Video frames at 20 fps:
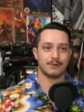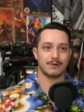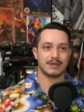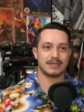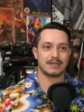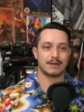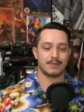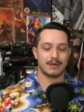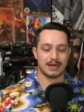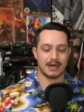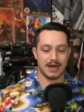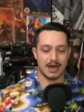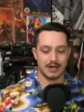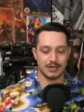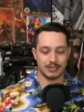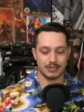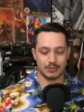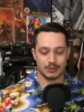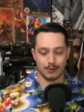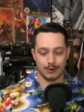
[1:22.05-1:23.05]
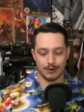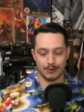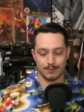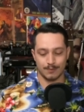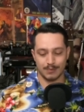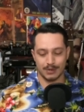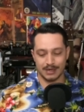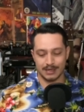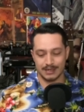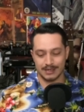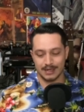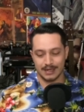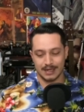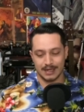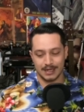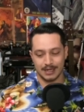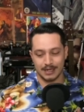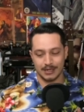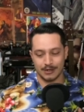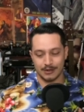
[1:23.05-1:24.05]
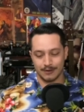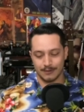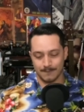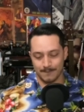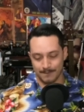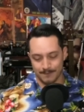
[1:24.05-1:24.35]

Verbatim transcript: weeks have been kind of short, but you know,